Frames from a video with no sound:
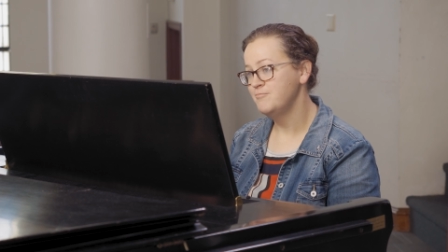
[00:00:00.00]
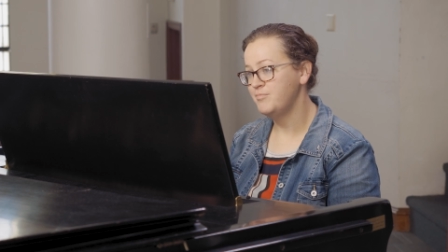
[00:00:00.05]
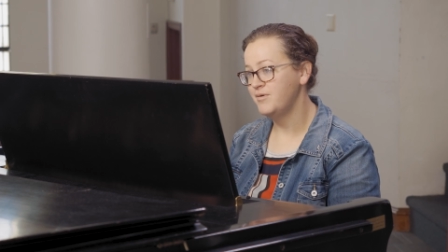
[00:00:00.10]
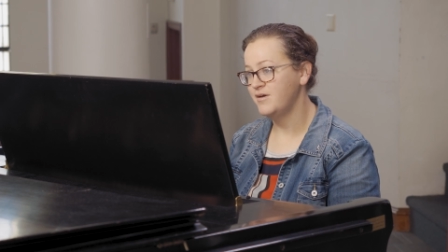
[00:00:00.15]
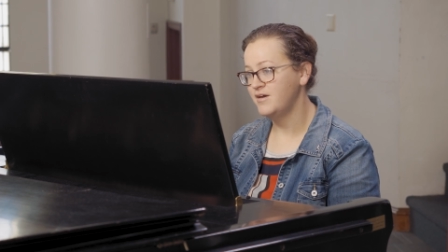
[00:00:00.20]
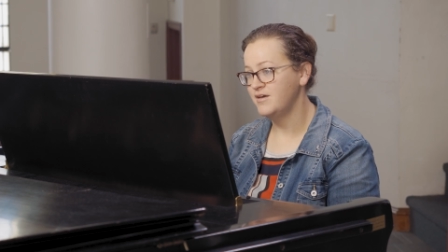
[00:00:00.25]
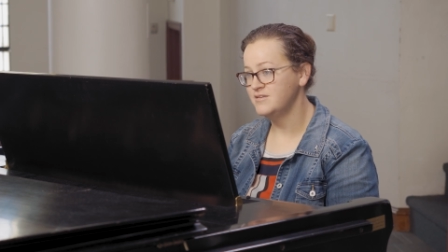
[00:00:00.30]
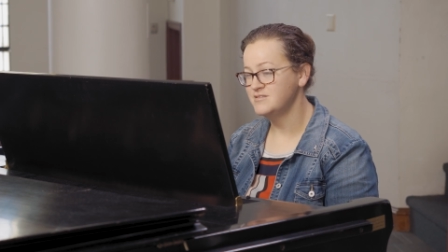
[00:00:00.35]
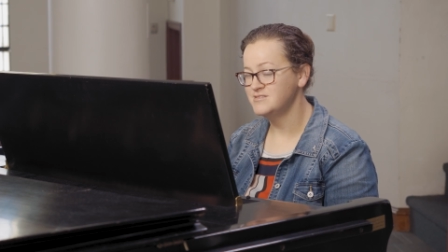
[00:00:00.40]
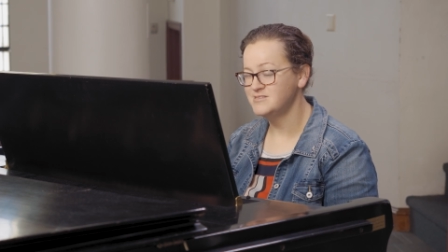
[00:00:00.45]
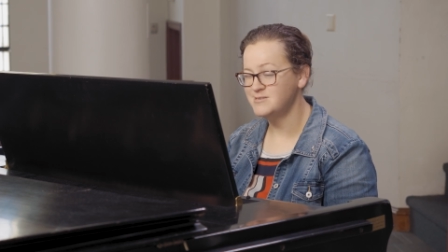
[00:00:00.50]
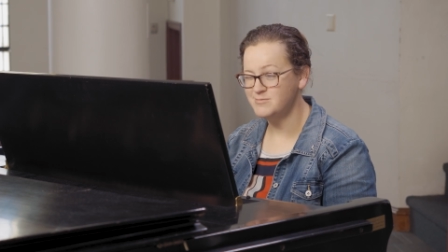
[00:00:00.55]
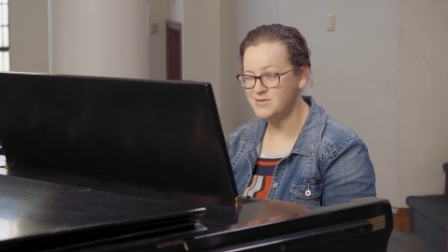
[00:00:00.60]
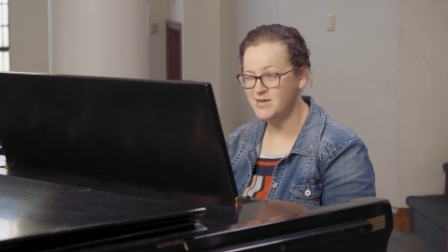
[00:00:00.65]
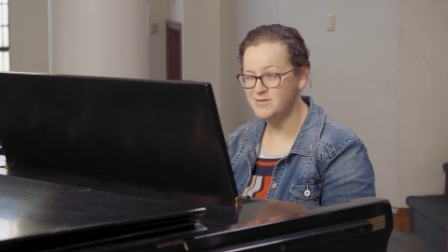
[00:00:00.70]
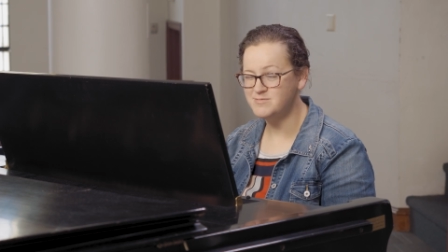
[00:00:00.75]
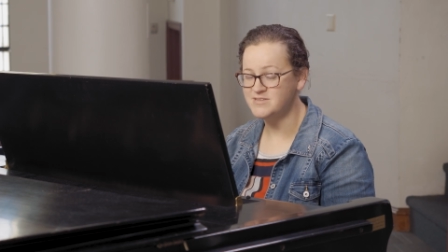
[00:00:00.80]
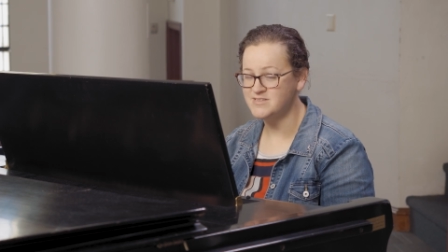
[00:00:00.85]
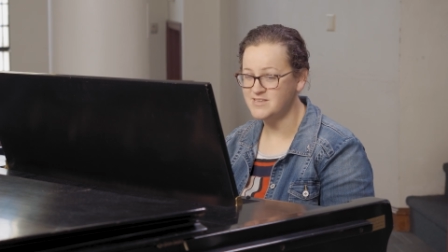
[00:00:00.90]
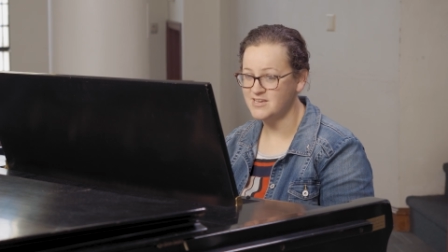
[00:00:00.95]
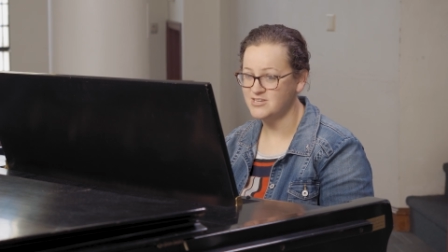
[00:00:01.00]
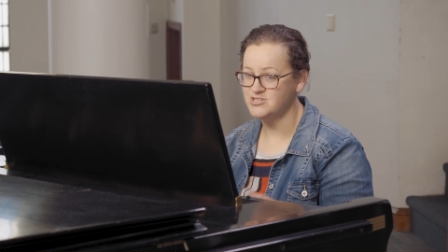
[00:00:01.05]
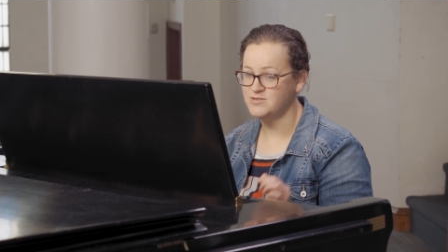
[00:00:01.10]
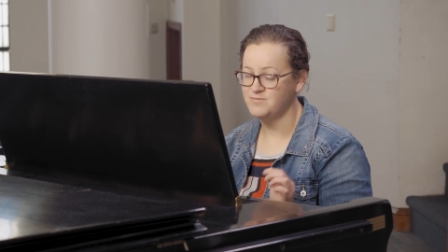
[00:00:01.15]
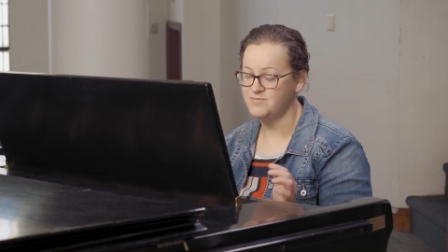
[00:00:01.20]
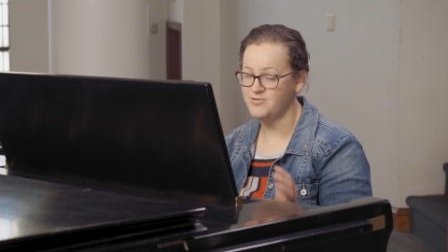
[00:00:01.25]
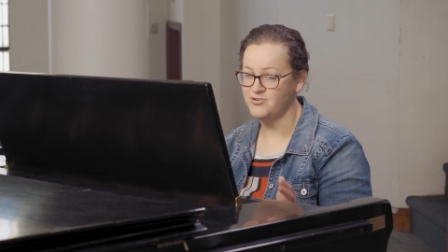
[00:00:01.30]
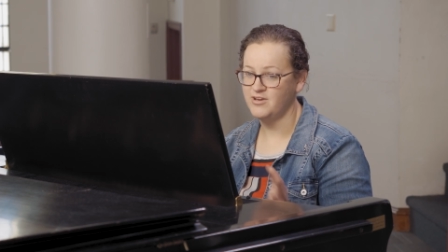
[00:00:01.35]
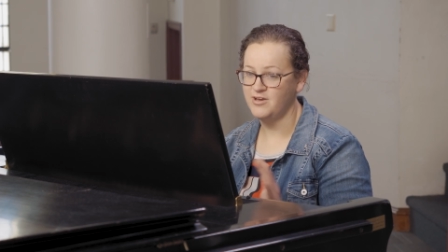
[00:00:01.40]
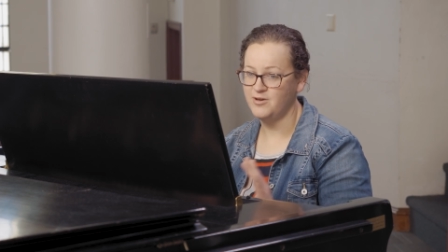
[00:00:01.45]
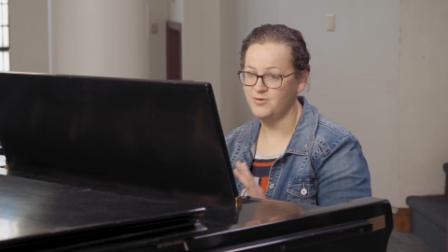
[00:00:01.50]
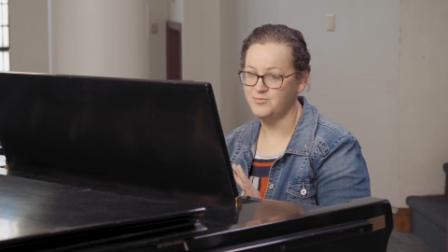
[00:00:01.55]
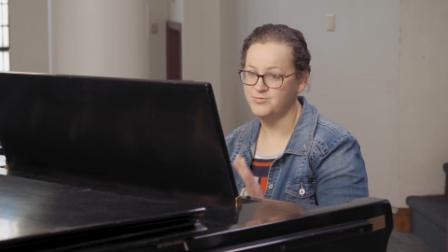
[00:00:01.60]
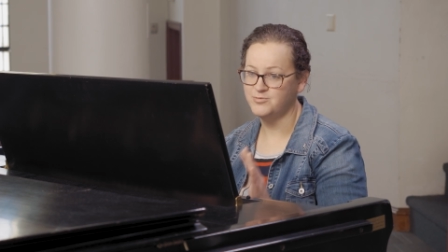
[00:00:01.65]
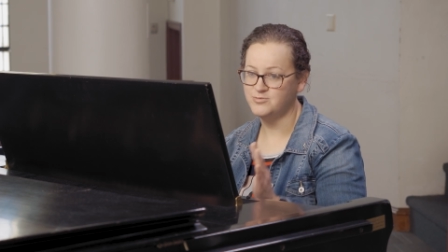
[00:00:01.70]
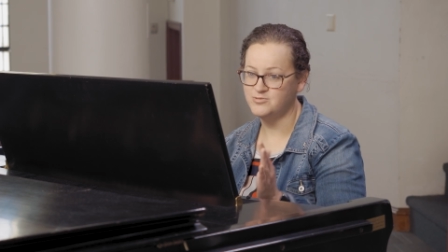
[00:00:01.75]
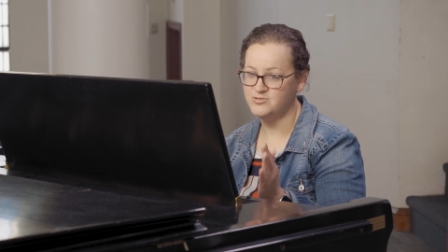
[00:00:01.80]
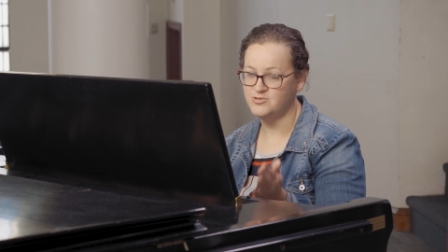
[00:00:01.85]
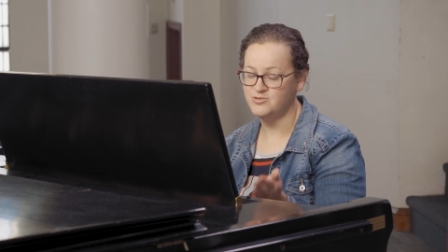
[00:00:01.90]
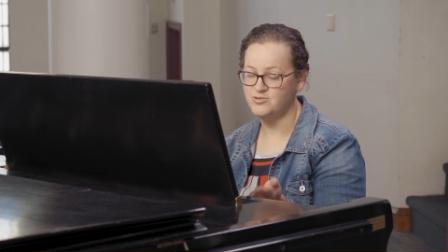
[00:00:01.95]
but sometimes it's actually very
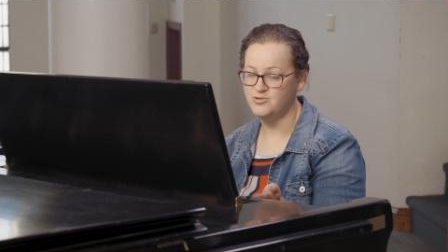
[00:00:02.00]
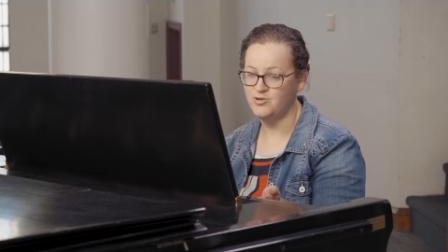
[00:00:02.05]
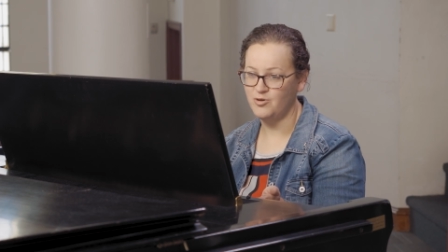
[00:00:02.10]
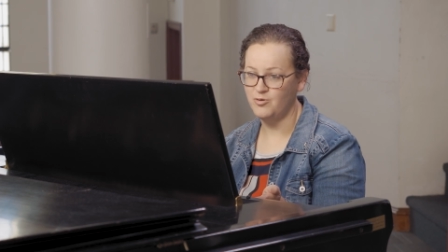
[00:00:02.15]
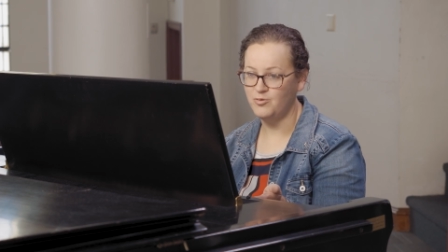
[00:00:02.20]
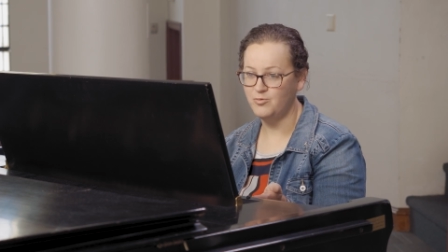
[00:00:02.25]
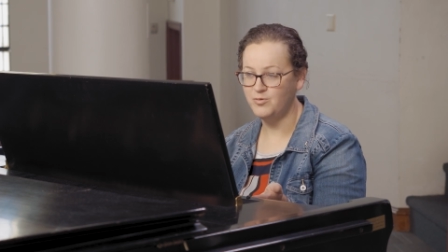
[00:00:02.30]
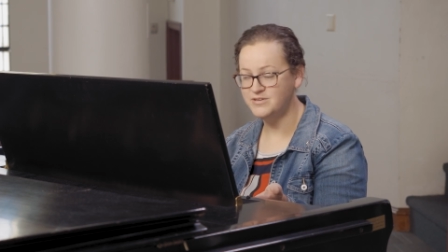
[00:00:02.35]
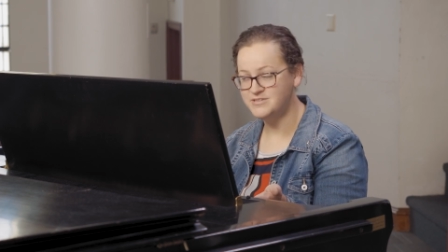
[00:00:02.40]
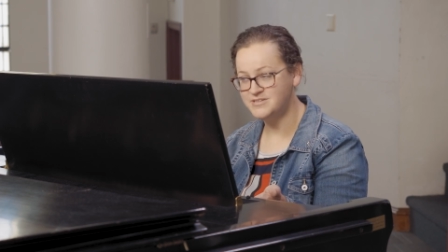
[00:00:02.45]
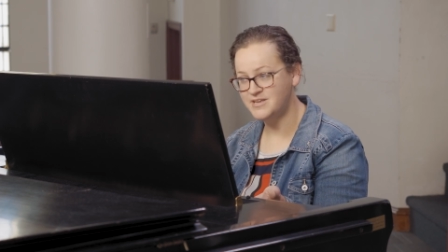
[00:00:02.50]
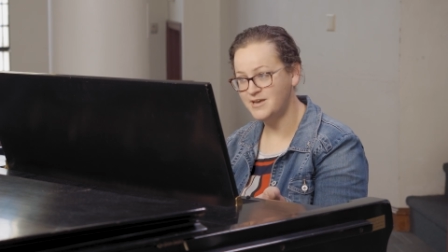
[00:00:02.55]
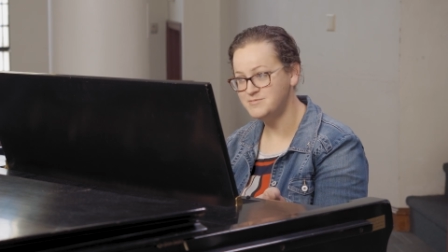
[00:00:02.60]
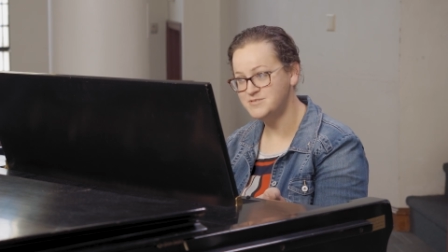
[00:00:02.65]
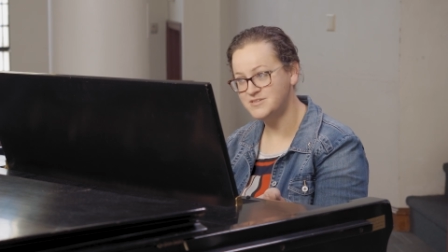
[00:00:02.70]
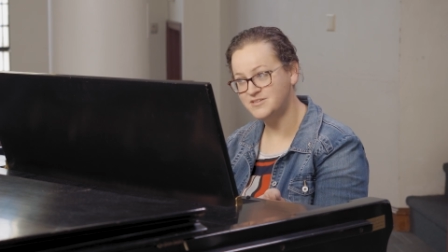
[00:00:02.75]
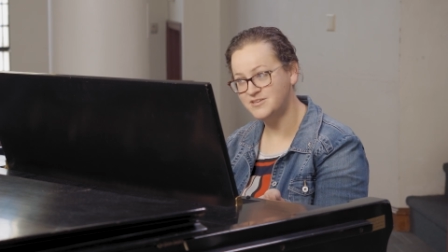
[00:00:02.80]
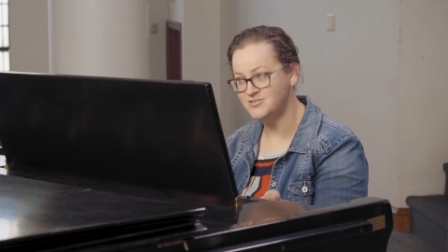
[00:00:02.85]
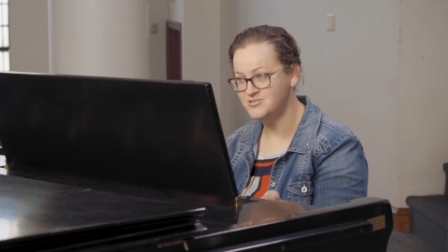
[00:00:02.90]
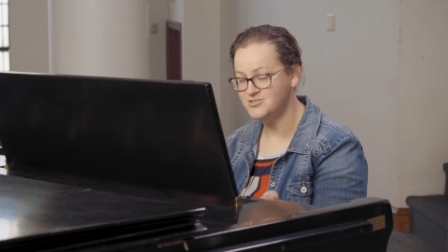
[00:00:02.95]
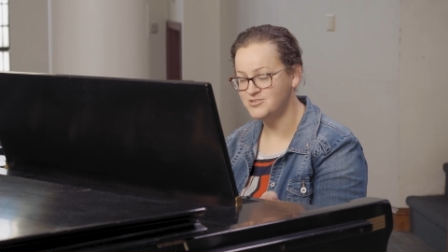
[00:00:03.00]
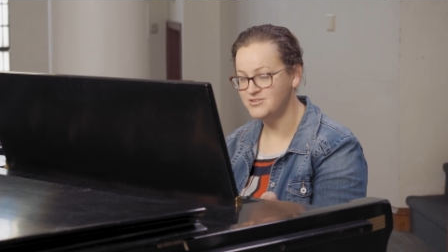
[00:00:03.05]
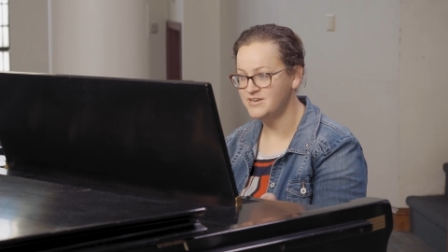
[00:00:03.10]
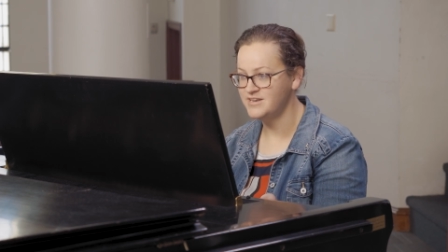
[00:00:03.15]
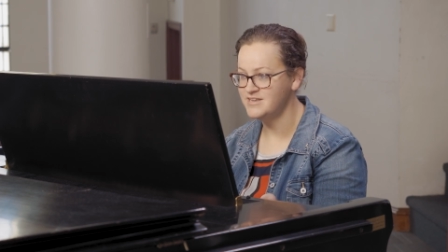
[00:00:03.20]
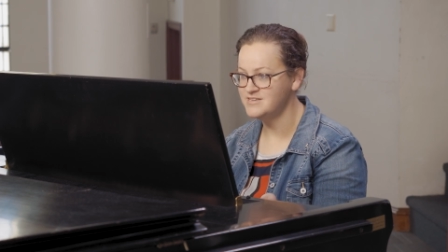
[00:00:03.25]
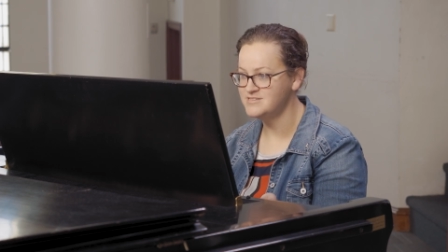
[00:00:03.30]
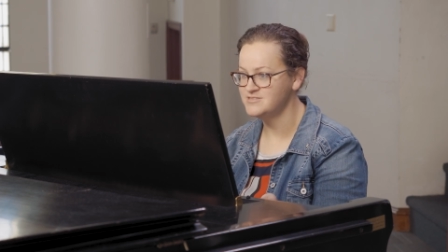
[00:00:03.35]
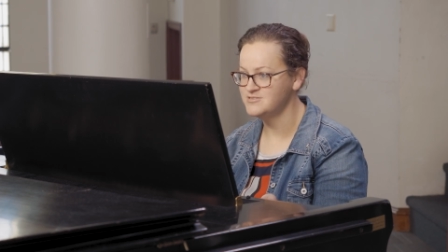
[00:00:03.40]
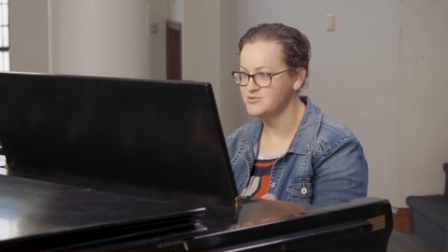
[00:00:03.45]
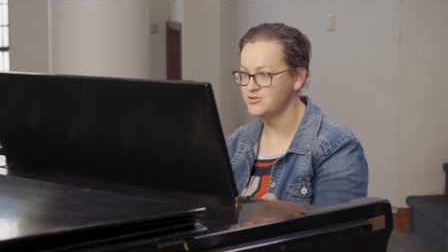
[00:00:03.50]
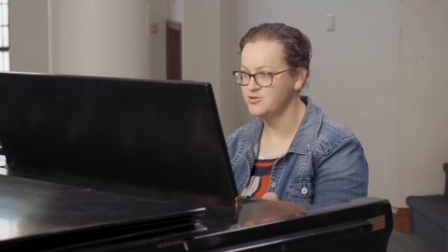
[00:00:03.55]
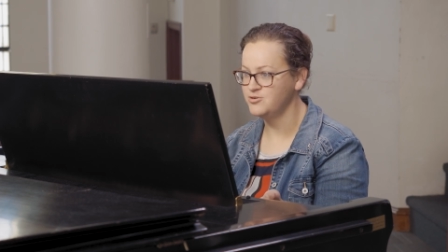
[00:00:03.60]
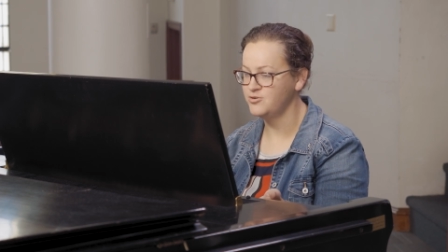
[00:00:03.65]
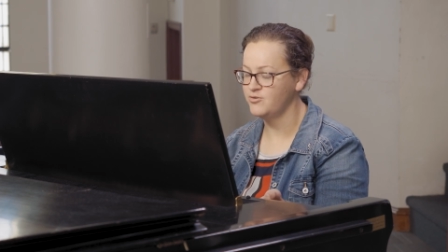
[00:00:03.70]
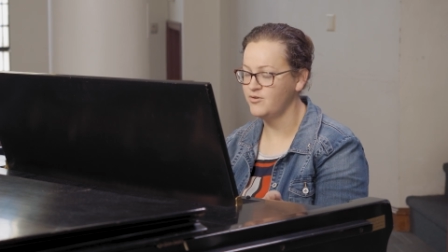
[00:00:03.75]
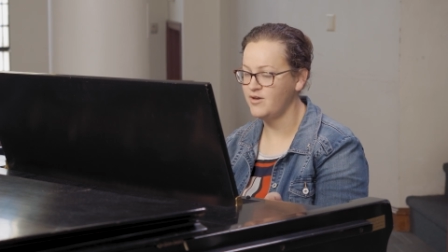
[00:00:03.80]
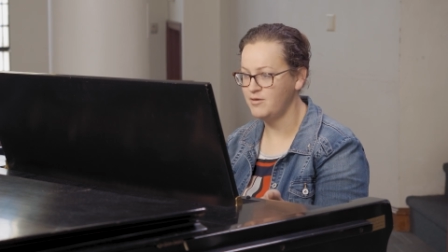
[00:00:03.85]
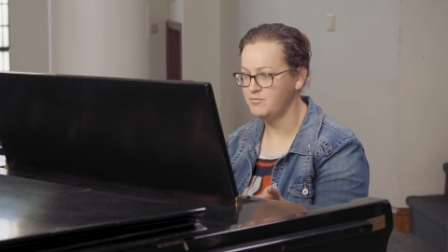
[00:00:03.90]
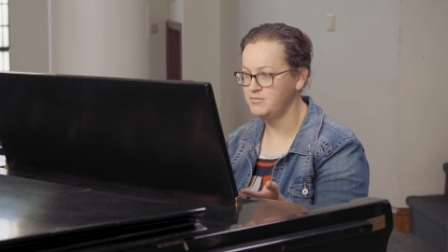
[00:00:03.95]
helpful to know what time signature it is so you
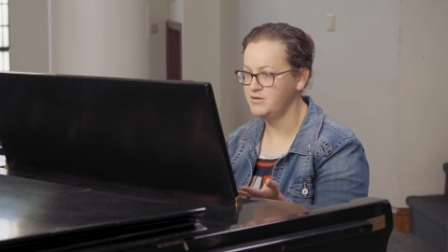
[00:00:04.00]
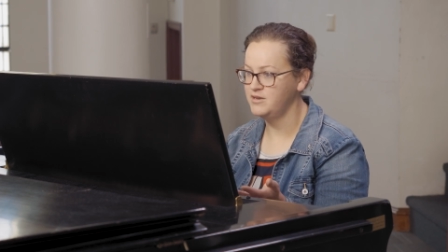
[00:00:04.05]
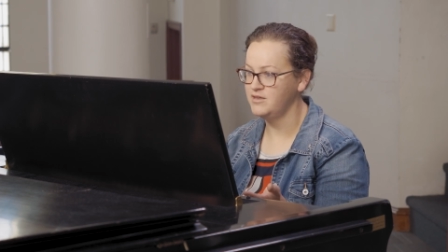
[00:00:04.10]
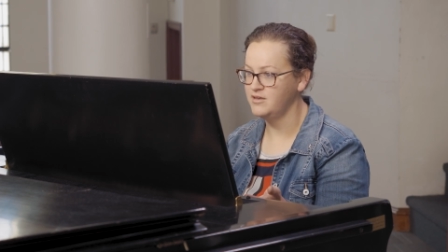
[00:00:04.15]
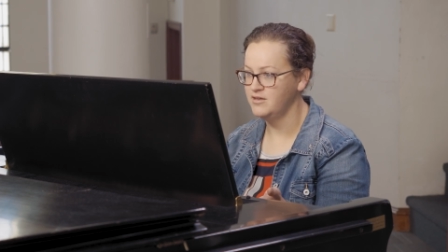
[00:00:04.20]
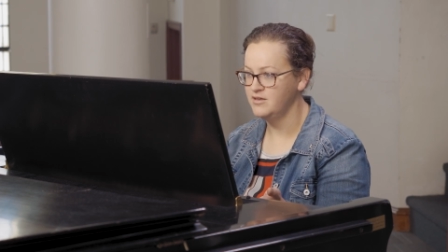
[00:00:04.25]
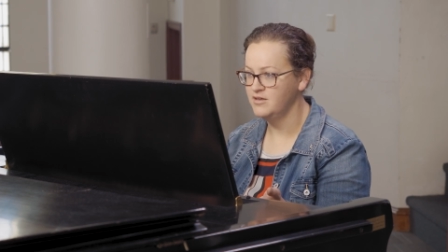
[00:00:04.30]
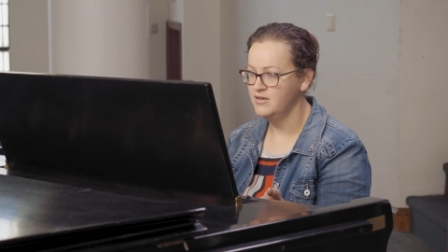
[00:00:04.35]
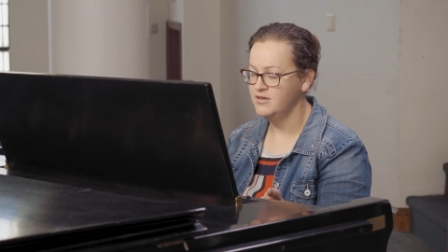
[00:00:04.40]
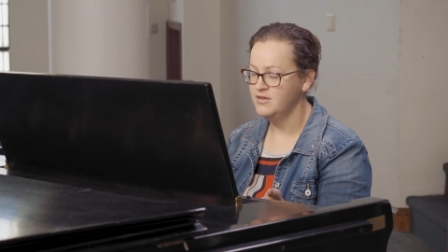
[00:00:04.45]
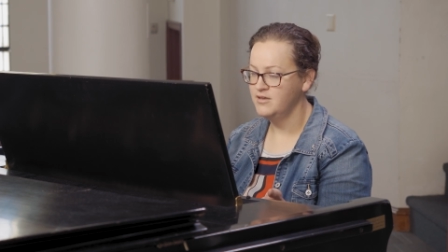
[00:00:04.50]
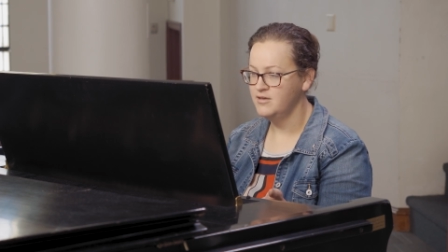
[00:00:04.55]
know how many